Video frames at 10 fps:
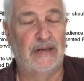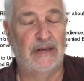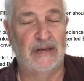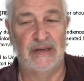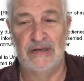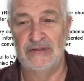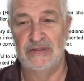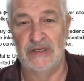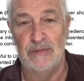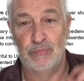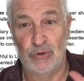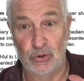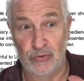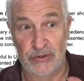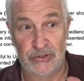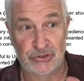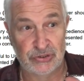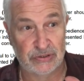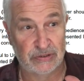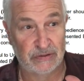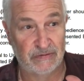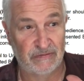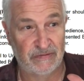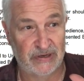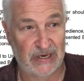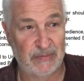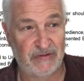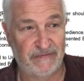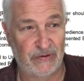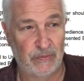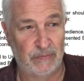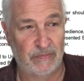is the brokerage, the name of the firm